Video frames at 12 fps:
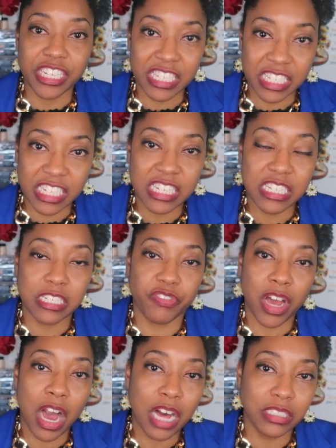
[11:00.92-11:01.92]
the descendants
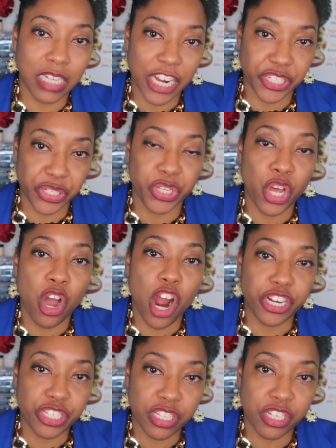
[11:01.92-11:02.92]
of colonizers
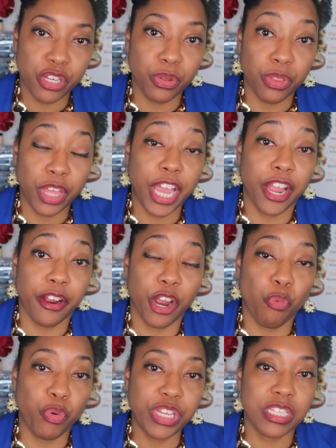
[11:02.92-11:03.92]
are still there
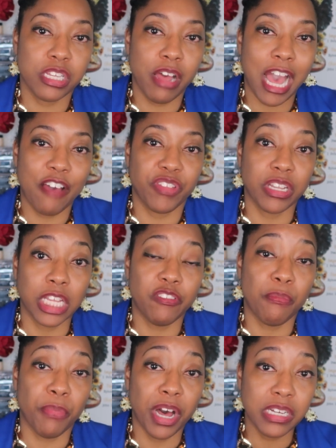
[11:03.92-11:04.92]
and we still have to
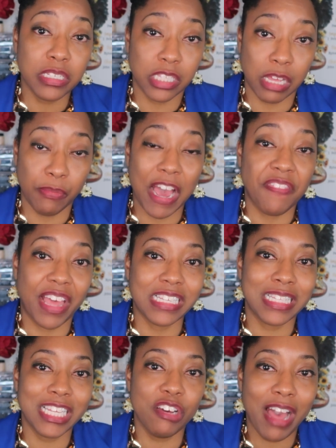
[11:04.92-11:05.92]
live amongst them, and they
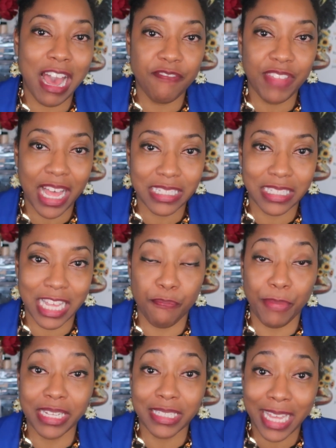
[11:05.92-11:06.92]
still have that
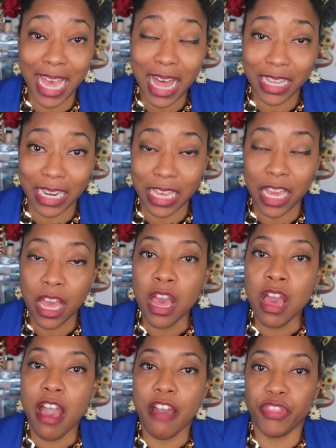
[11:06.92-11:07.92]
same mentality,
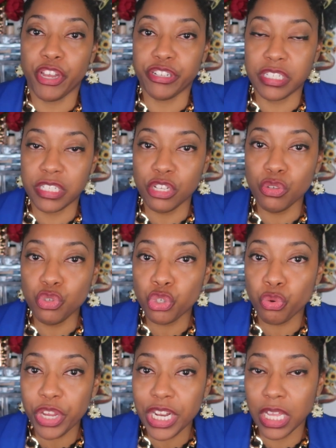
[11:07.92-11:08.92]
and they're still
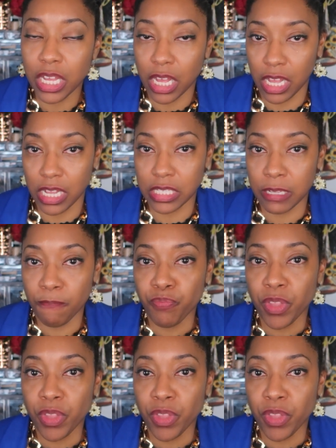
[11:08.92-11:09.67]
treating us